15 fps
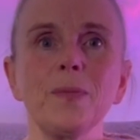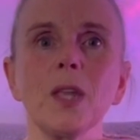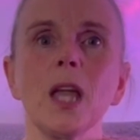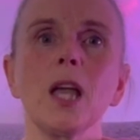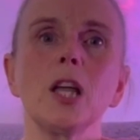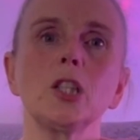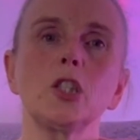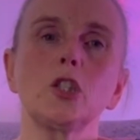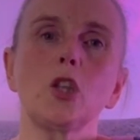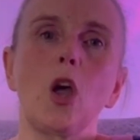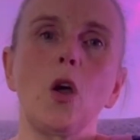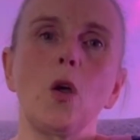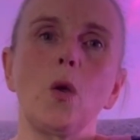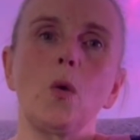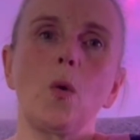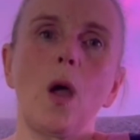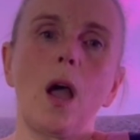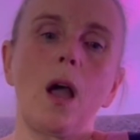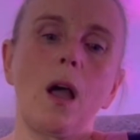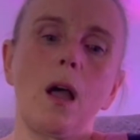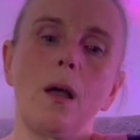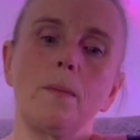So
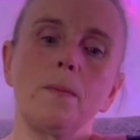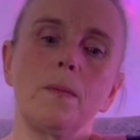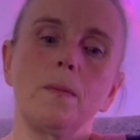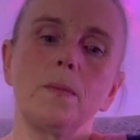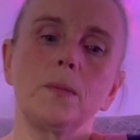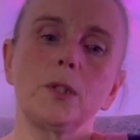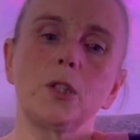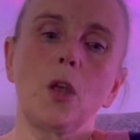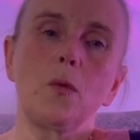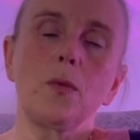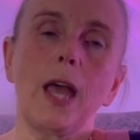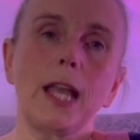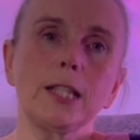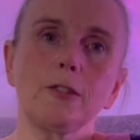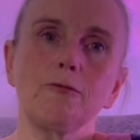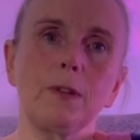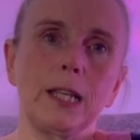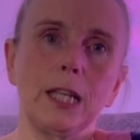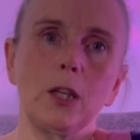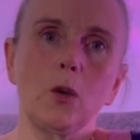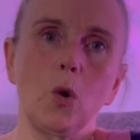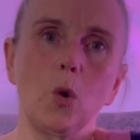so that's
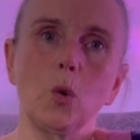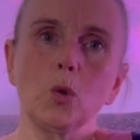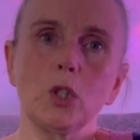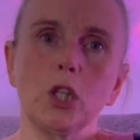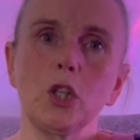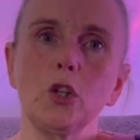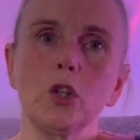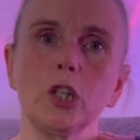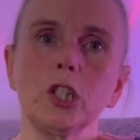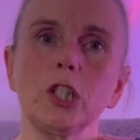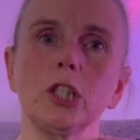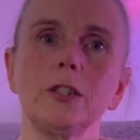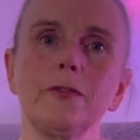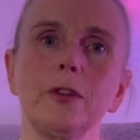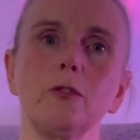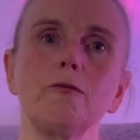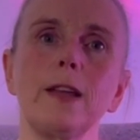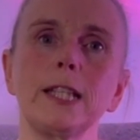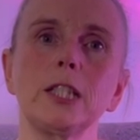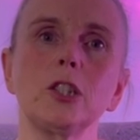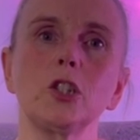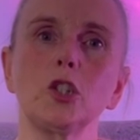really cool. So you can just feel
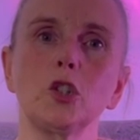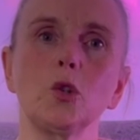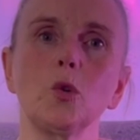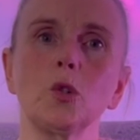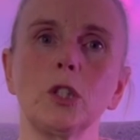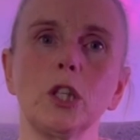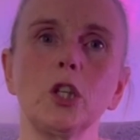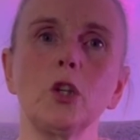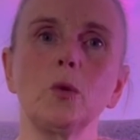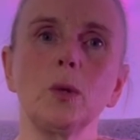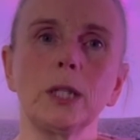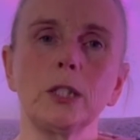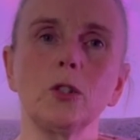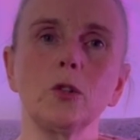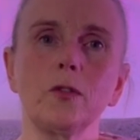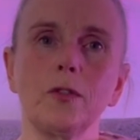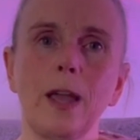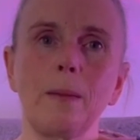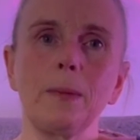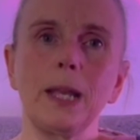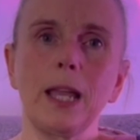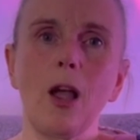rest assured that you and your
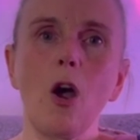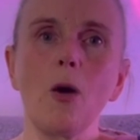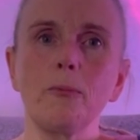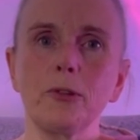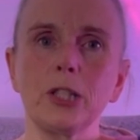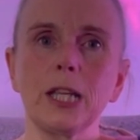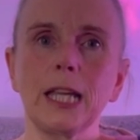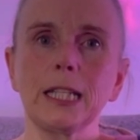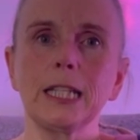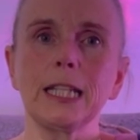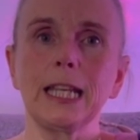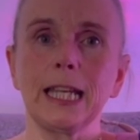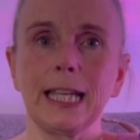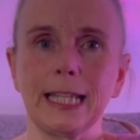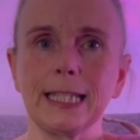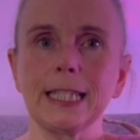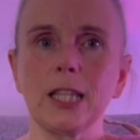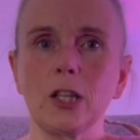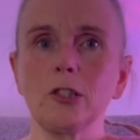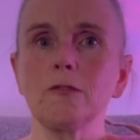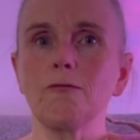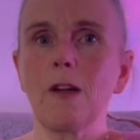family are protected against
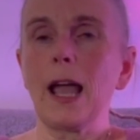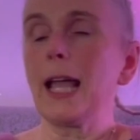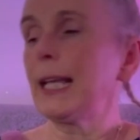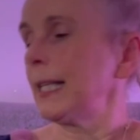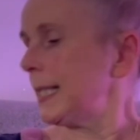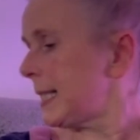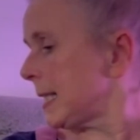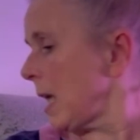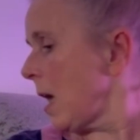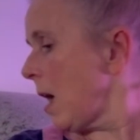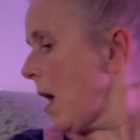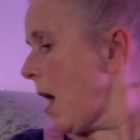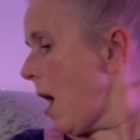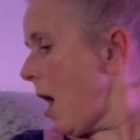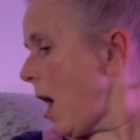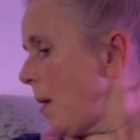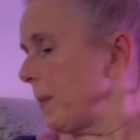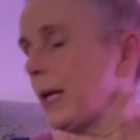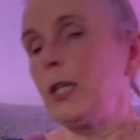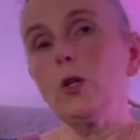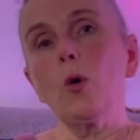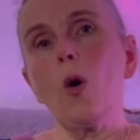those rays
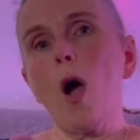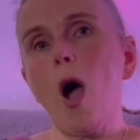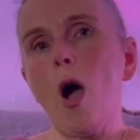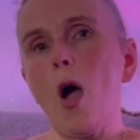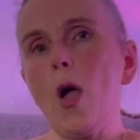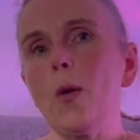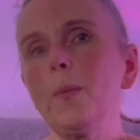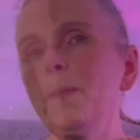in your home.